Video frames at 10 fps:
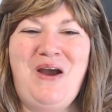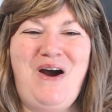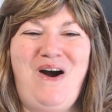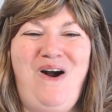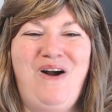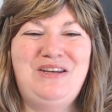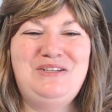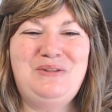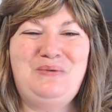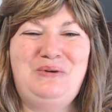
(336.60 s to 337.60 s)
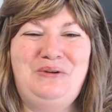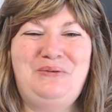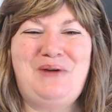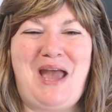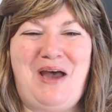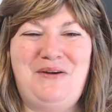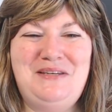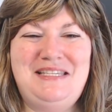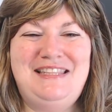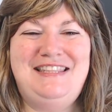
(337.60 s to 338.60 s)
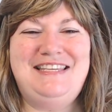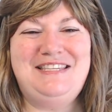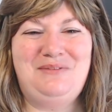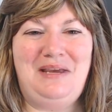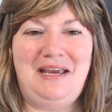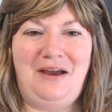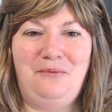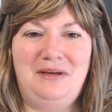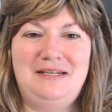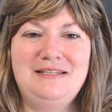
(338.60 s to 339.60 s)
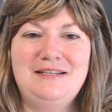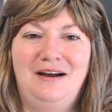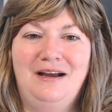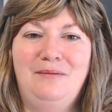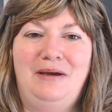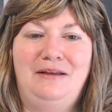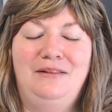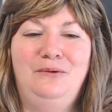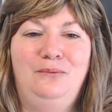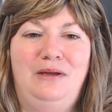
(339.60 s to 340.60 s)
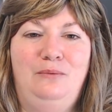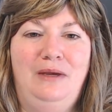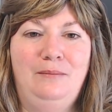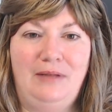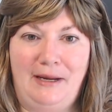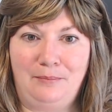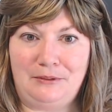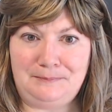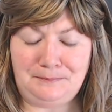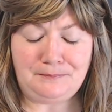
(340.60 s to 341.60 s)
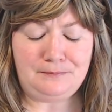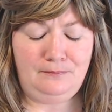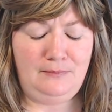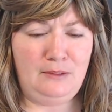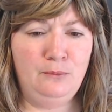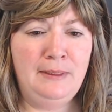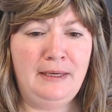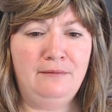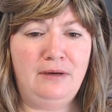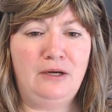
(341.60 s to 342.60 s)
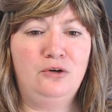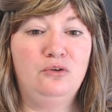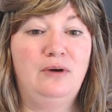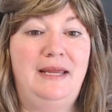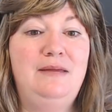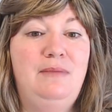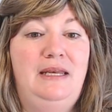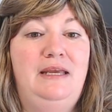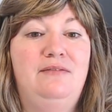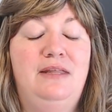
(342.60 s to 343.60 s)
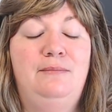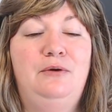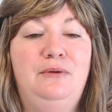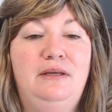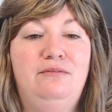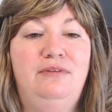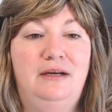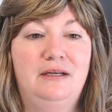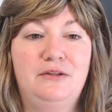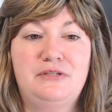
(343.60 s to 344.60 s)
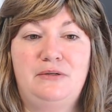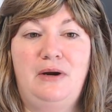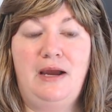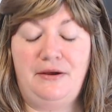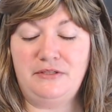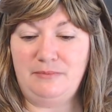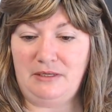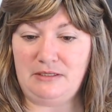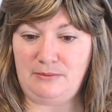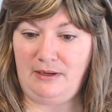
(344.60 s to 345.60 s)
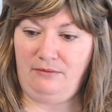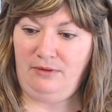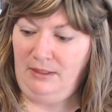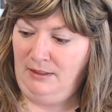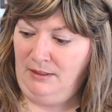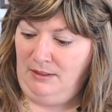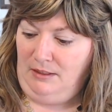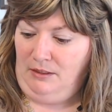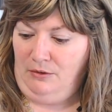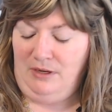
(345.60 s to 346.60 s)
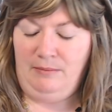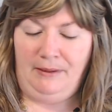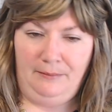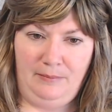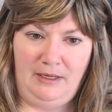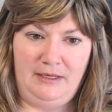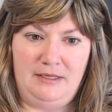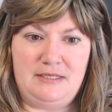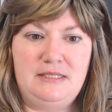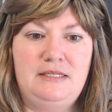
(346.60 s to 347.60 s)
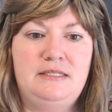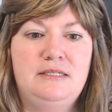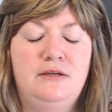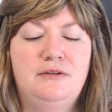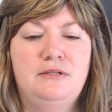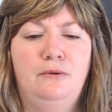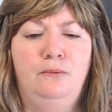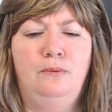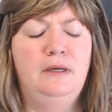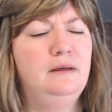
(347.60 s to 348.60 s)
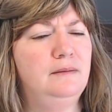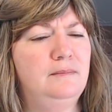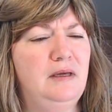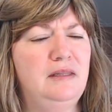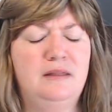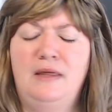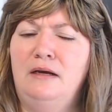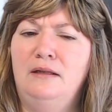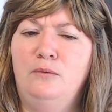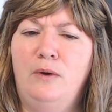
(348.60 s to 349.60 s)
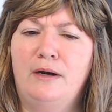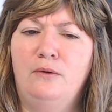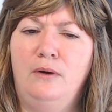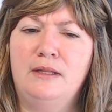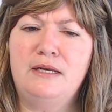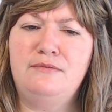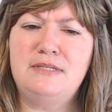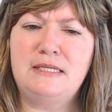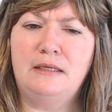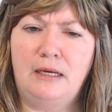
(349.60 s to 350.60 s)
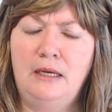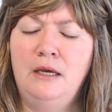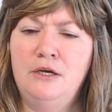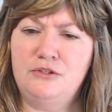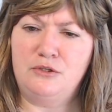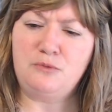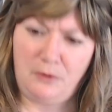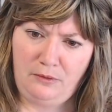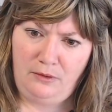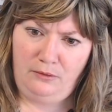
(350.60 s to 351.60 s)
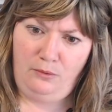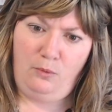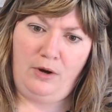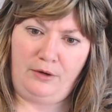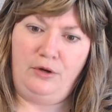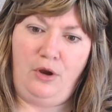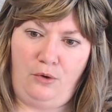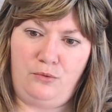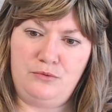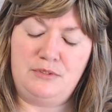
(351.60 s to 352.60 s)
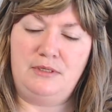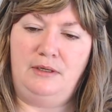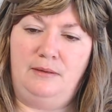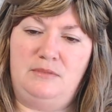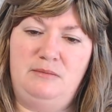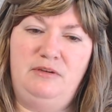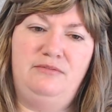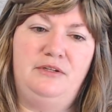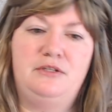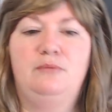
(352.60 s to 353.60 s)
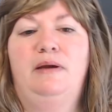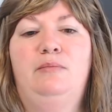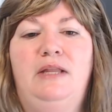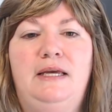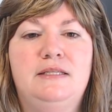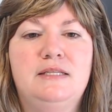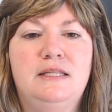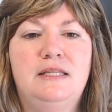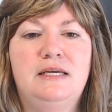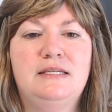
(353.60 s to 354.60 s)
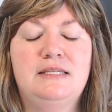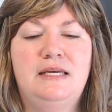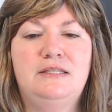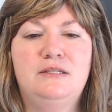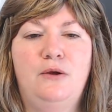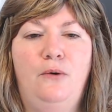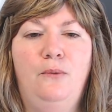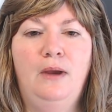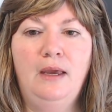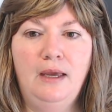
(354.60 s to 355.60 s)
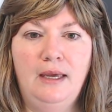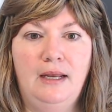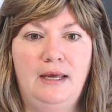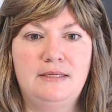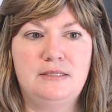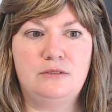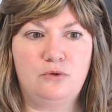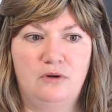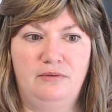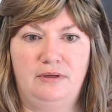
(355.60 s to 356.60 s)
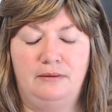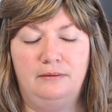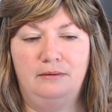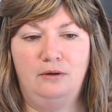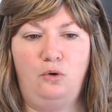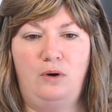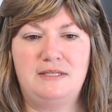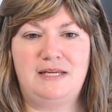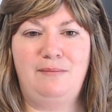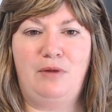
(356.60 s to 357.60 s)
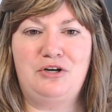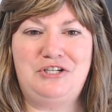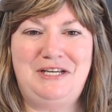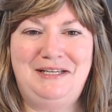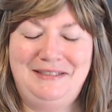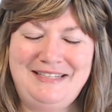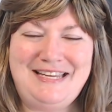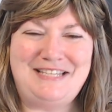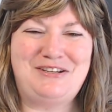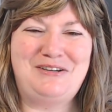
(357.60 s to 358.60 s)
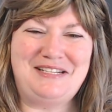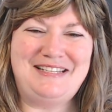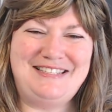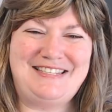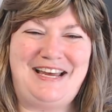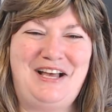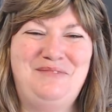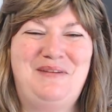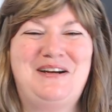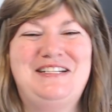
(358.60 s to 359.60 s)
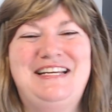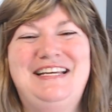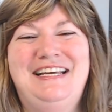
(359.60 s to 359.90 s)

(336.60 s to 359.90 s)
On to the world around. This week I wanted to talk about the red-winged blackbird. We have a great many of them who live very close to our house because we have a green belt behind us that's also, I think they call it water quality facility. So it's where the water goes to be filtered by plants and things. And so it has a sort of a quasi-marshy, desert-style marshy